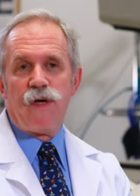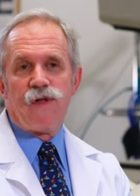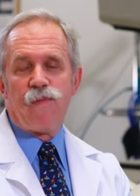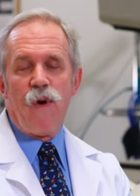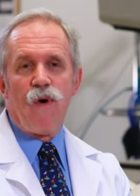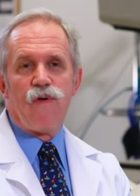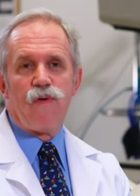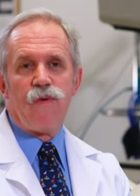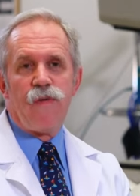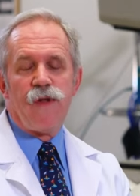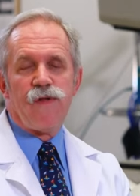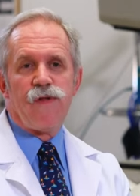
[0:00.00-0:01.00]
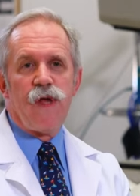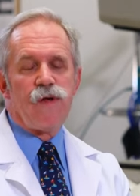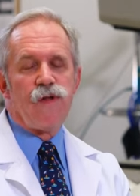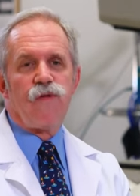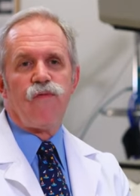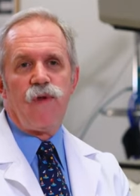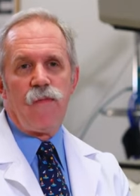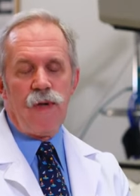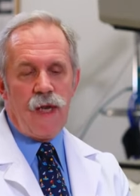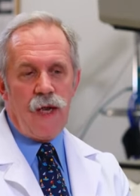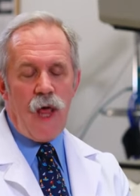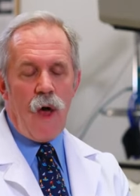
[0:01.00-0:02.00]
exposure is
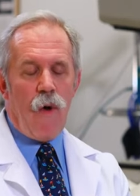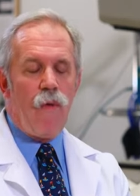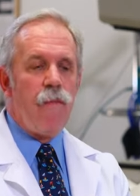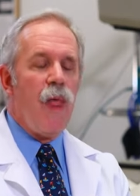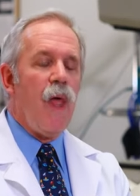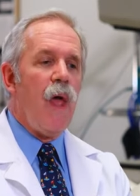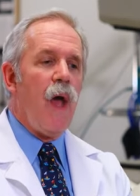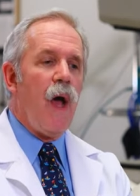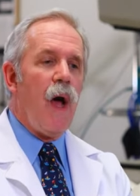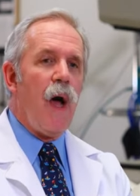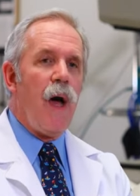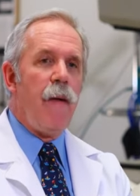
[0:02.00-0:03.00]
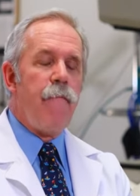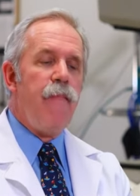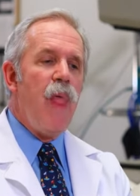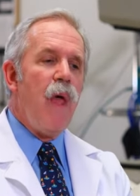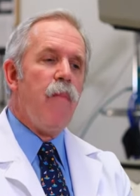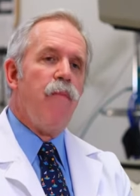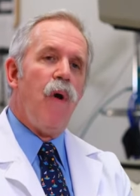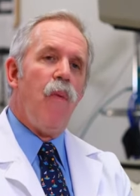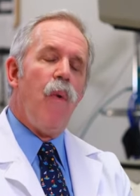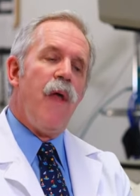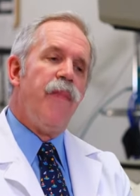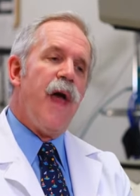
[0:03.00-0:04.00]
extremely low. But
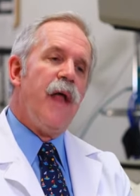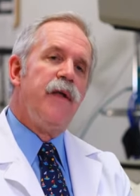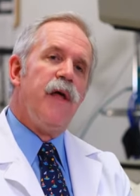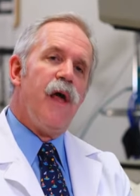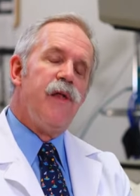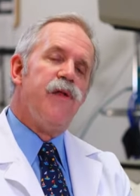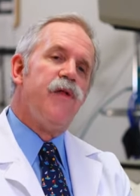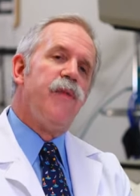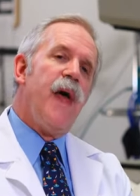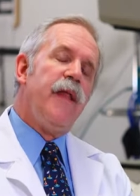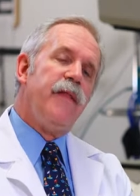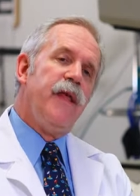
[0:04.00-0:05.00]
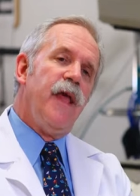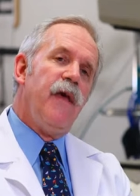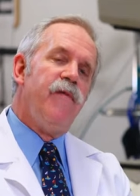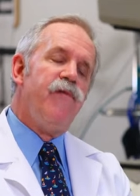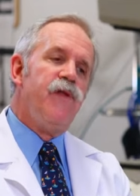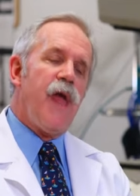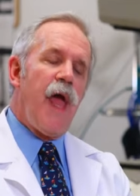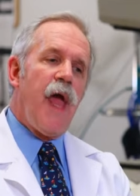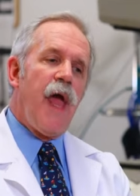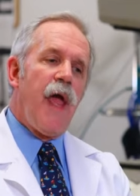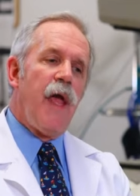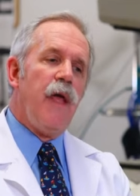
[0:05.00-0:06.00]
what that does is that gives
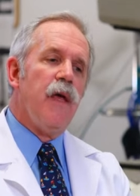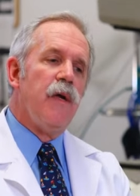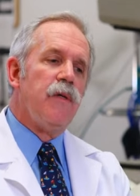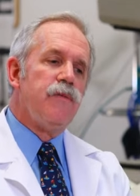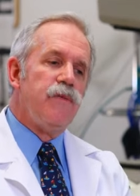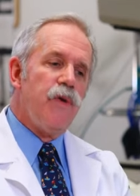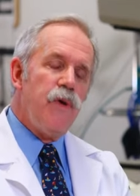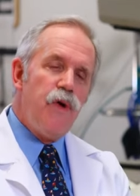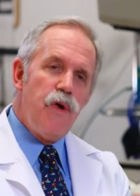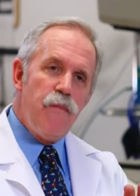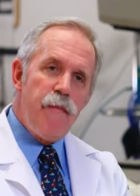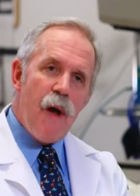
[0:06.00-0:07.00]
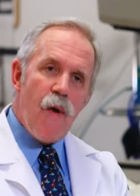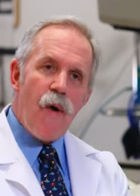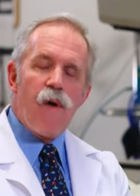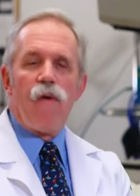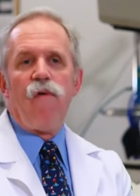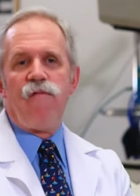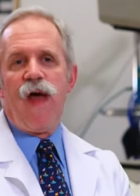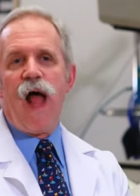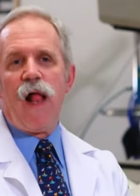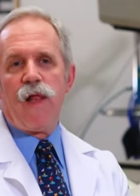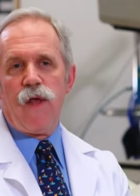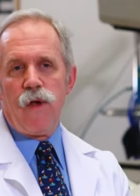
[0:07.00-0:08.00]
a numerical
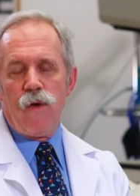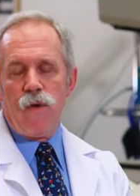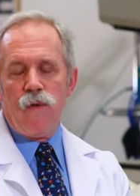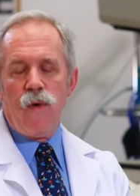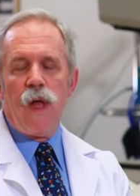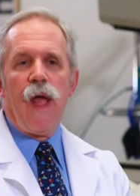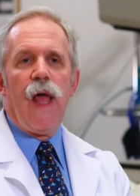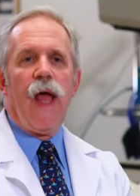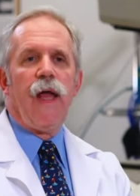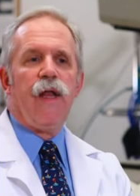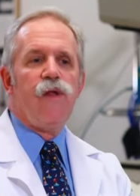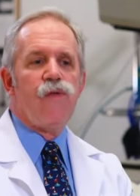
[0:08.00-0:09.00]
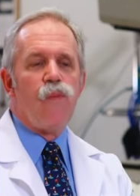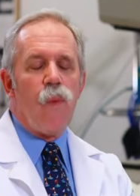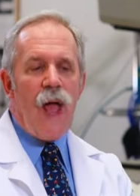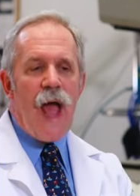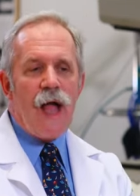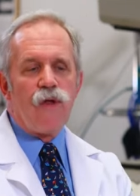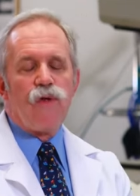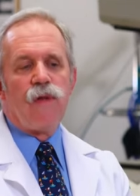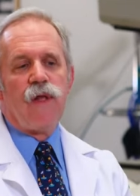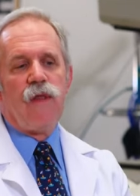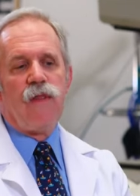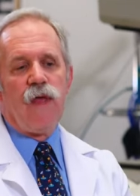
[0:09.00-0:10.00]
value and is
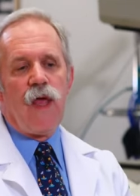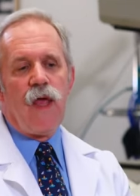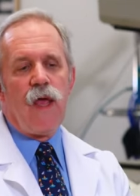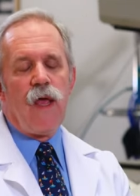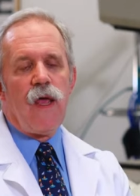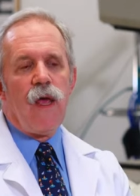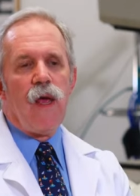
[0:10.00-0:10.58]
actually the